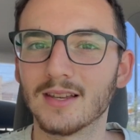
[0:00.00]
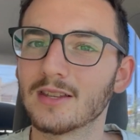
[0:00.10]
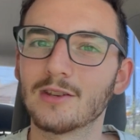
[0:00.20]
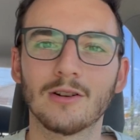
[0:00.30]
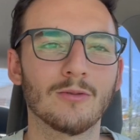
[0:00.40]

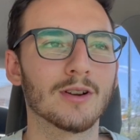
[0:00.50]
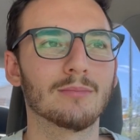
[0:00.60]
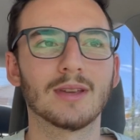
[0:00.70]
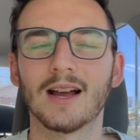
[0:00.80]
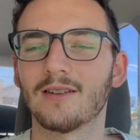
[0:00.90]
You don't want to
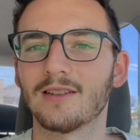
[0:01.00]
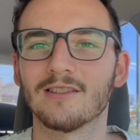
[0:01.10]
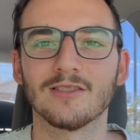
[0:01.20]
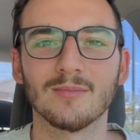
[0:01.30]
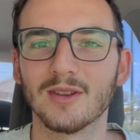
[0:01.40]
be out here
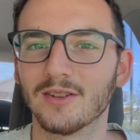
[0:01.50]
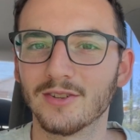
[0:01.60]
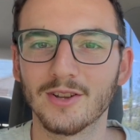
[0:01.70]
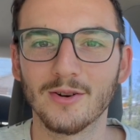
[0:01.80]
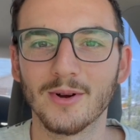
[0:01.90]
in the middle of
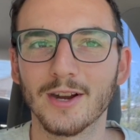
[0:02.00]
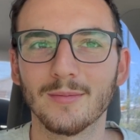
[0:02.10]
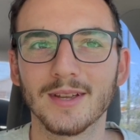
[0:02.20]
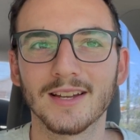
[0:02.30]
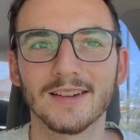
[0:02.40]
nowhere,
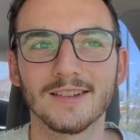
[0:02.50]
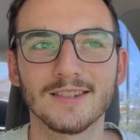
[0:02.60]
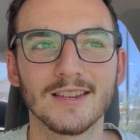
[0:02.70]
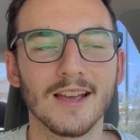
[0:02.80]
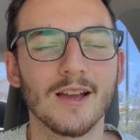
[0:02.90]
because